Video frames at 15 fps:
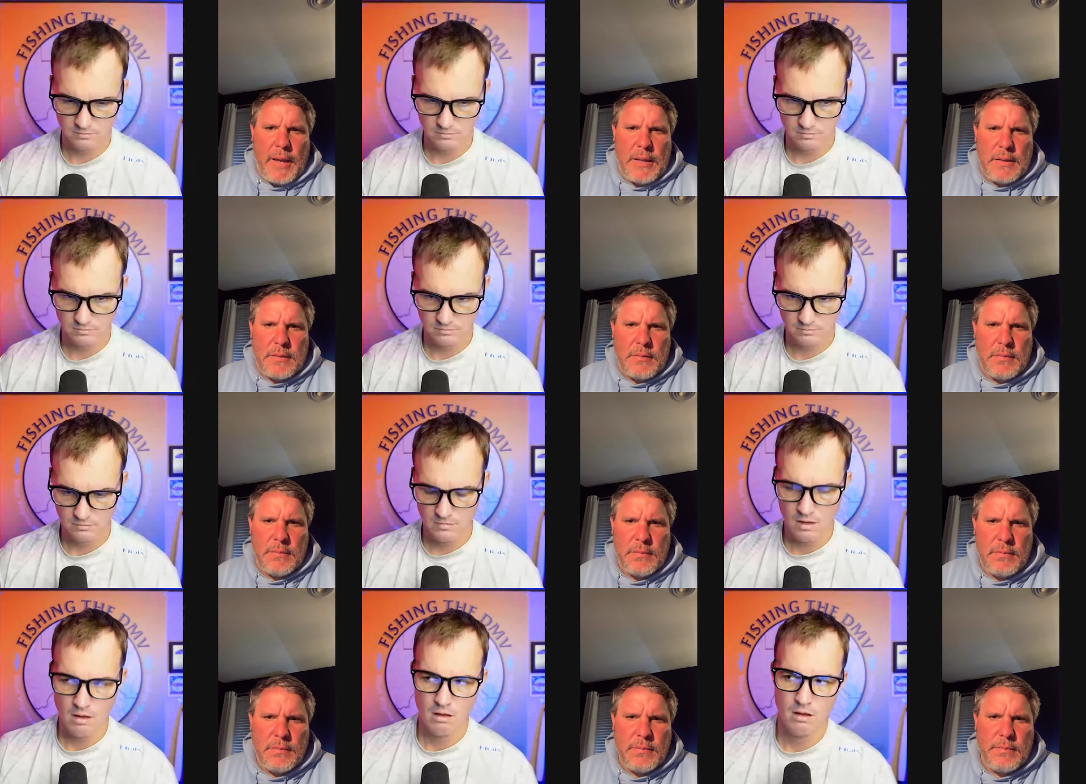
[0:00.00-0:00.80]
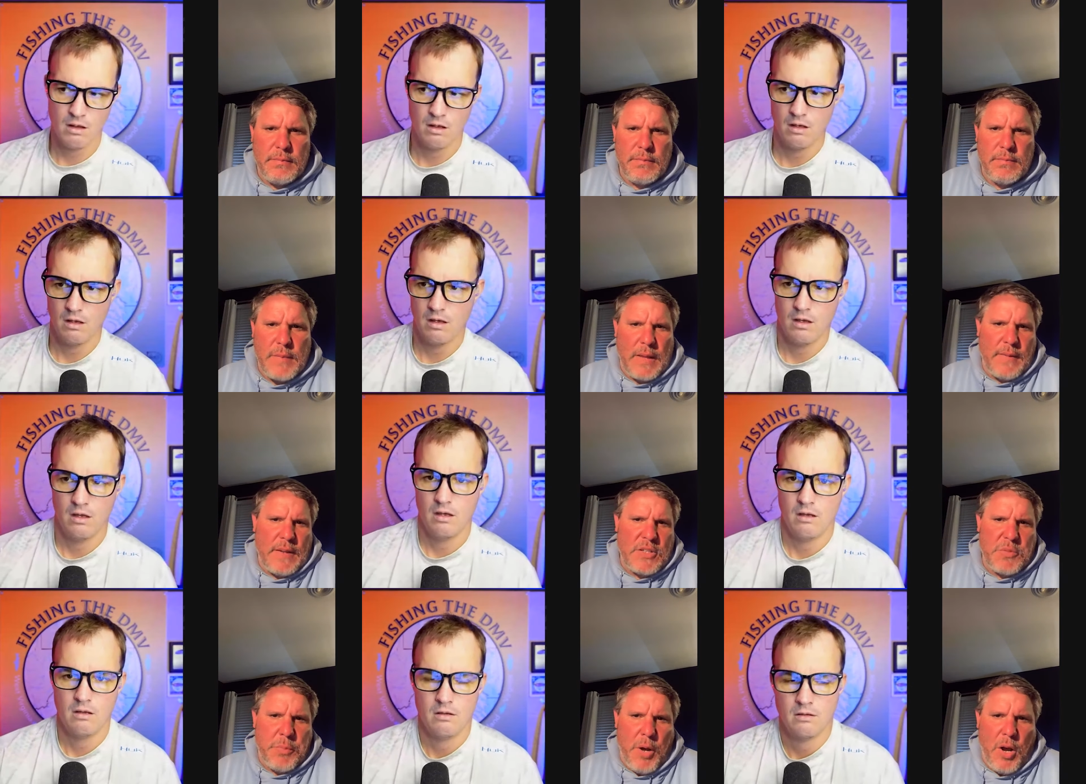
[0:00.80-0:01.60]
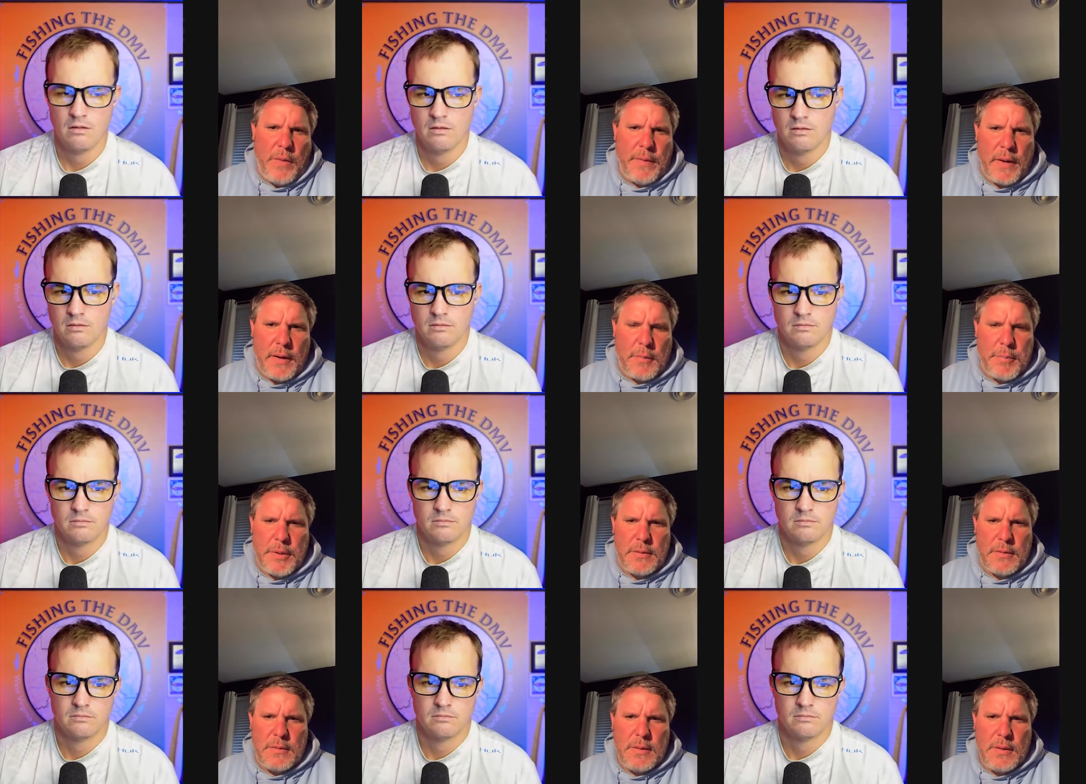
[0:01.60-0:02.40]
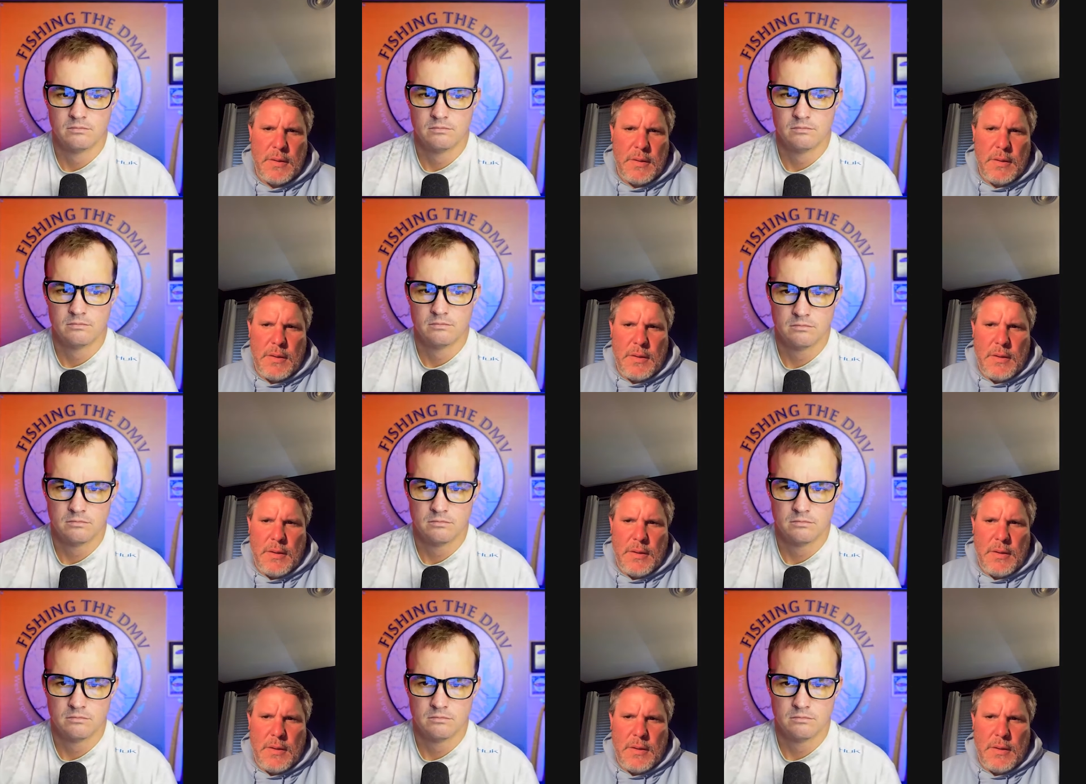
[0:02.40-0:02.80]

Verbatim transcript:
Speaker 1: back, and they spawn there, but